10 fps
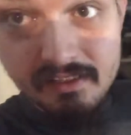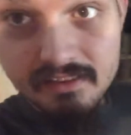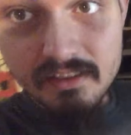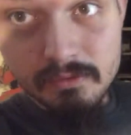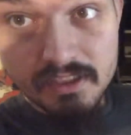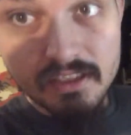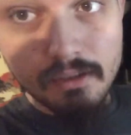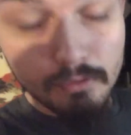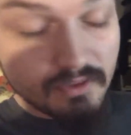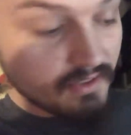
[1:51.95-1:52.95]
this is what the
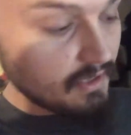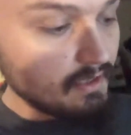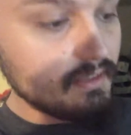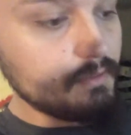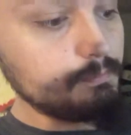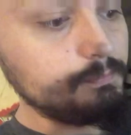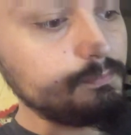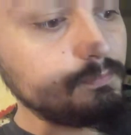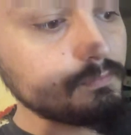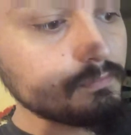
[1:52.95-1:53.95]
note says.
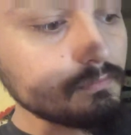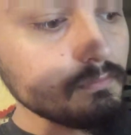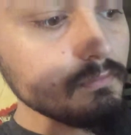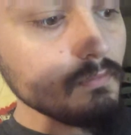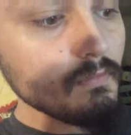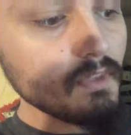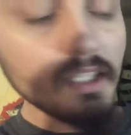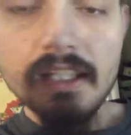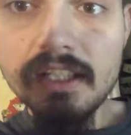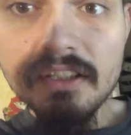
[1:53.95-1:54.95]

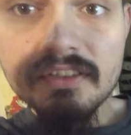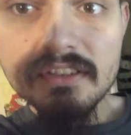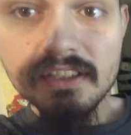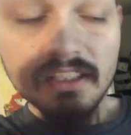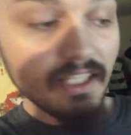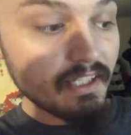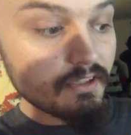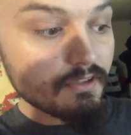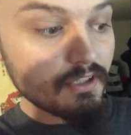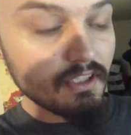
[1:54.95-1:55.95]
Here's a little
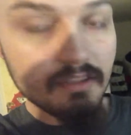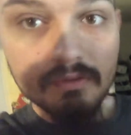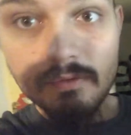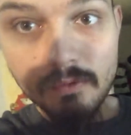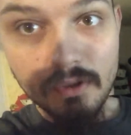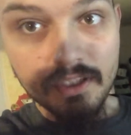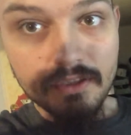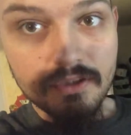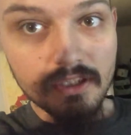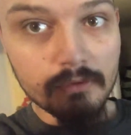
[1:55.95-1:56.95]
extra for your
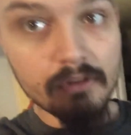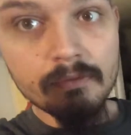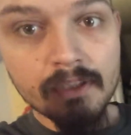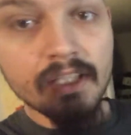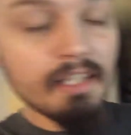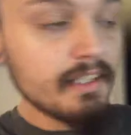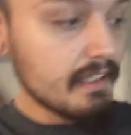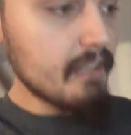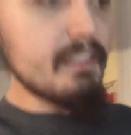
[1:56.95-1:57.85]
trouble. Now,